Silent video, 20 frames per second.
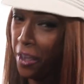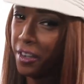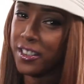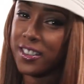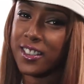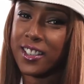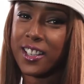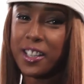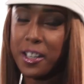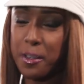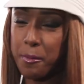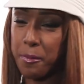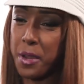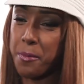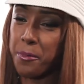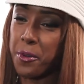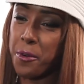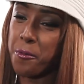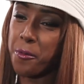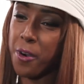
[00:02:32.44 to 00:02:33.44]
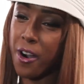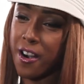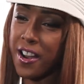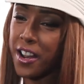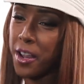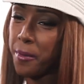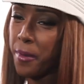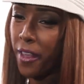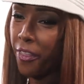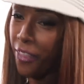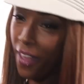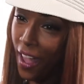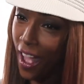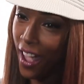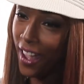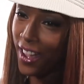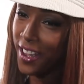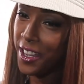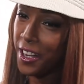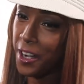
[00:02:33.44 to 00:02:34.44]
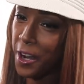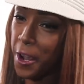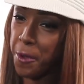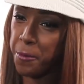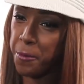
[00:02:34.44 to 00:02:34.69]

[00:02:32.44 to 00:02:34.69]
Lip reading: than people worrying about that, you know.